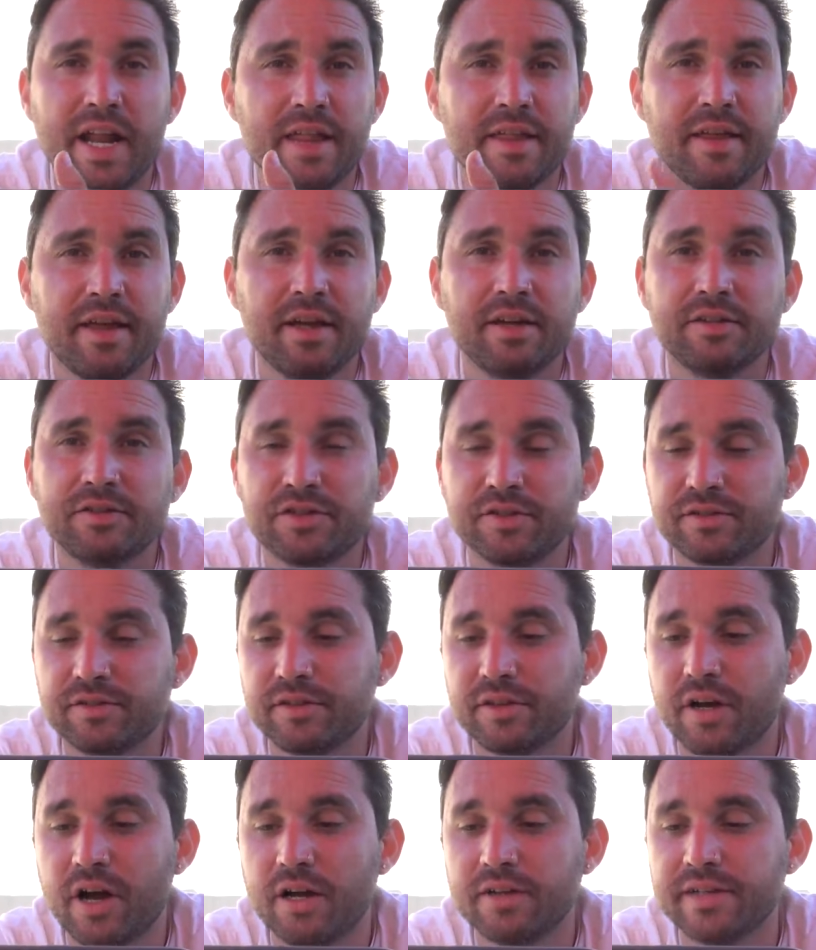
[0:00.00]
anything, just
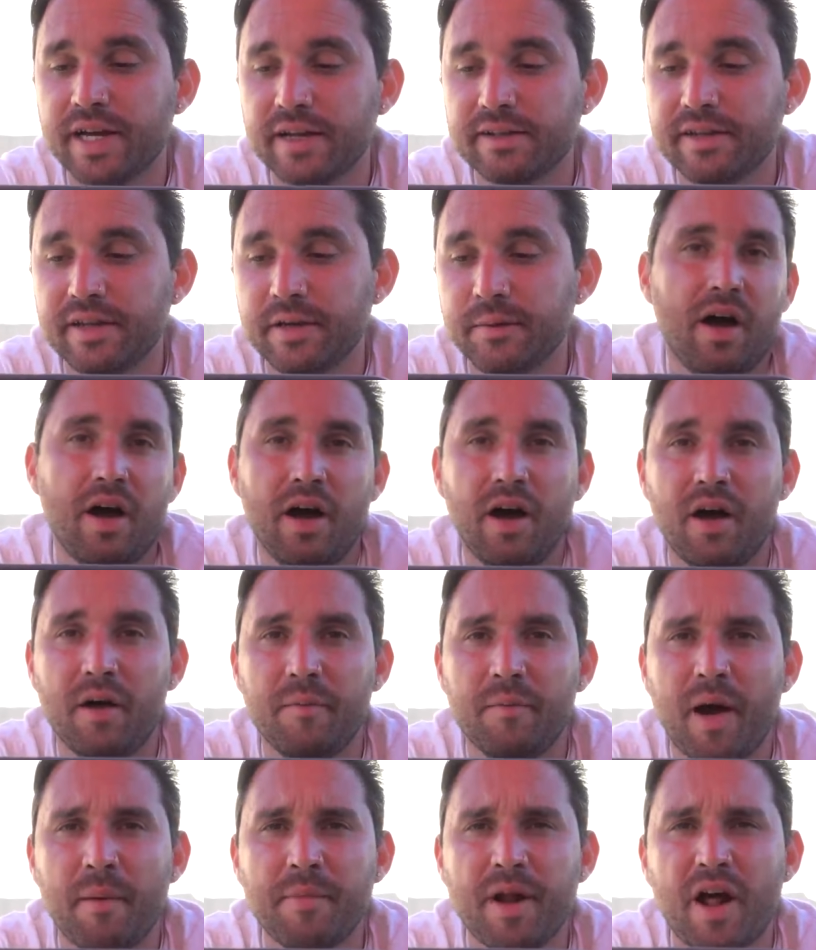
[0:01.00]
to contact him.
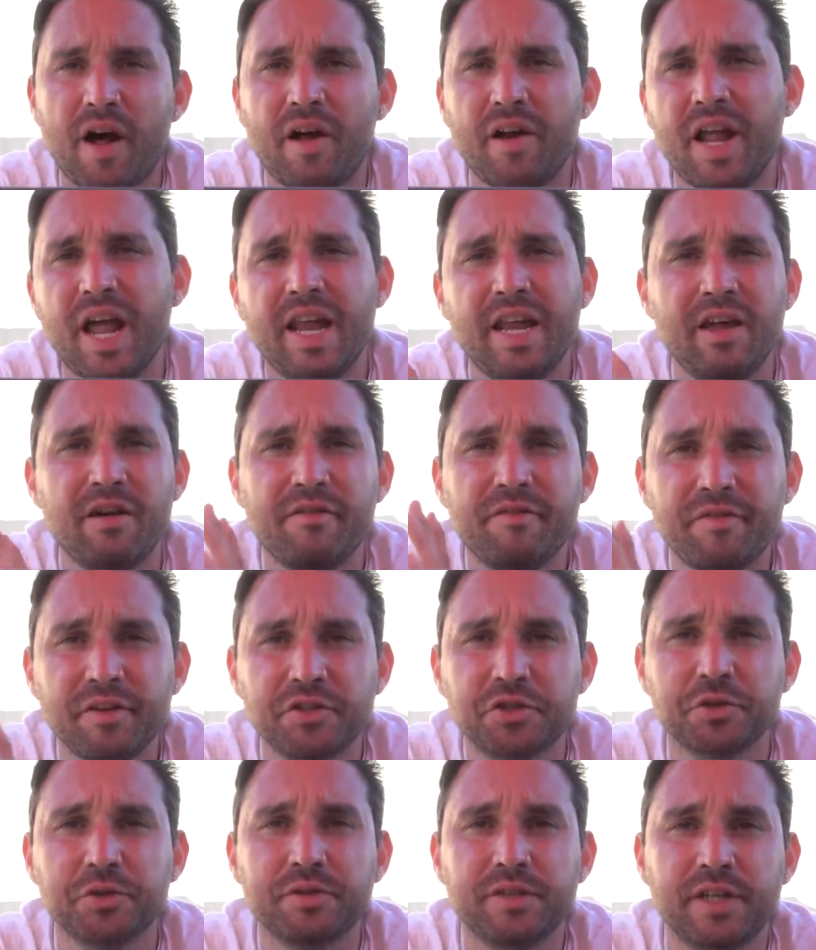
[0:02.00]
I'm not on any
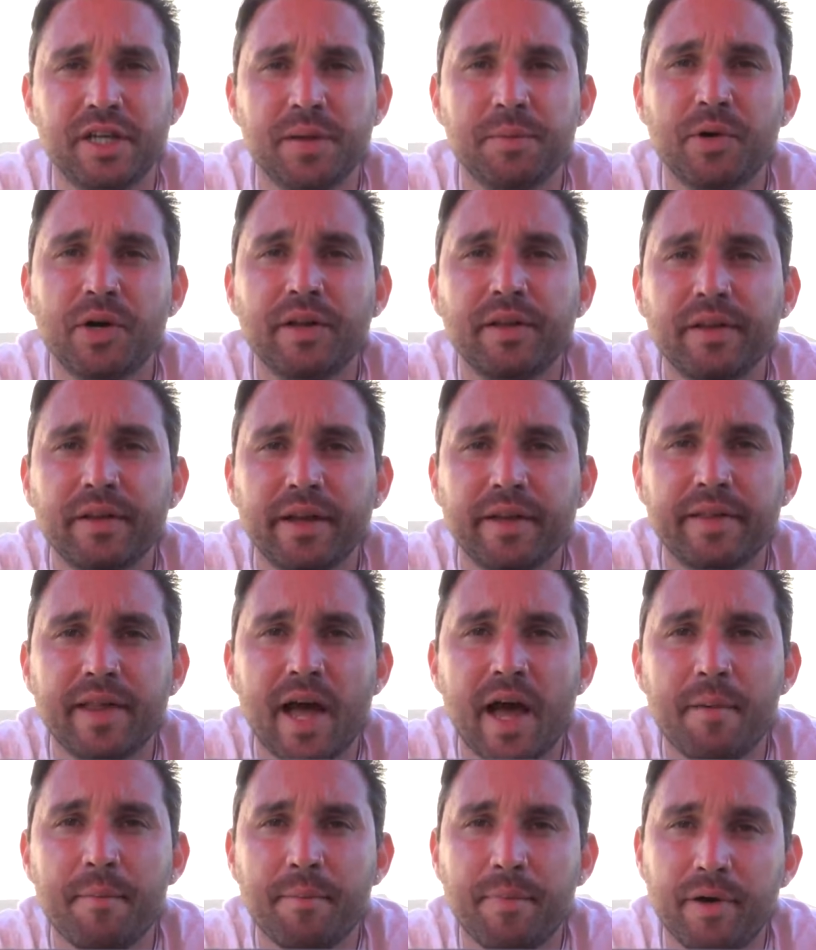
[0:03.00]
official team or anything like
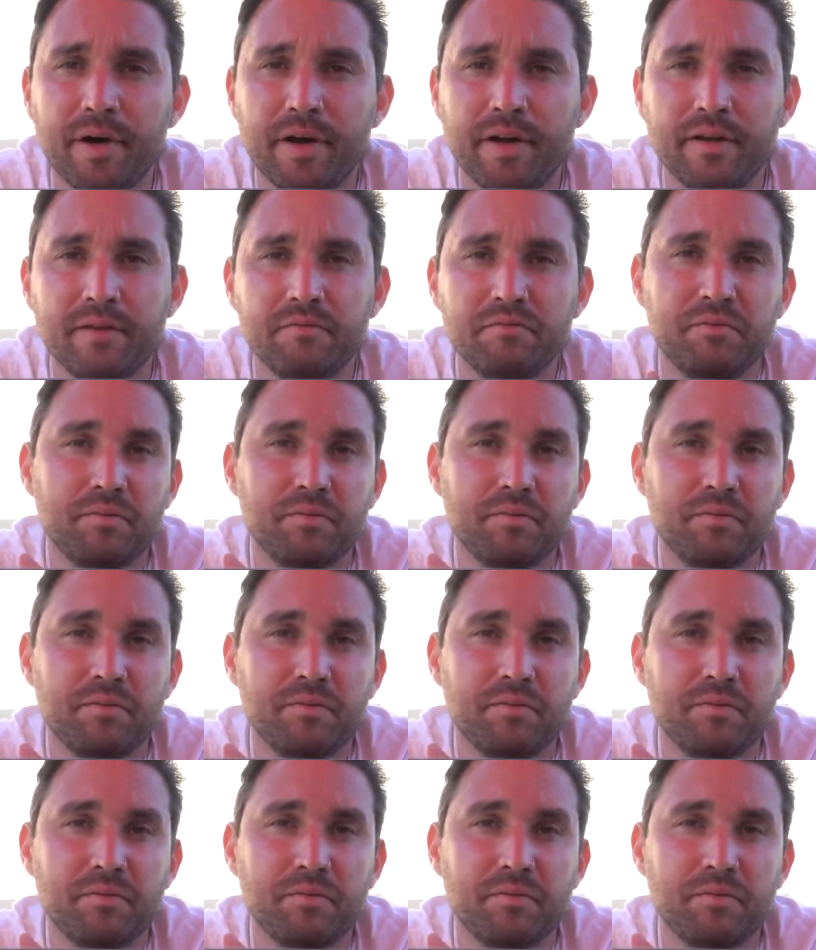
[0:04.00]
that, but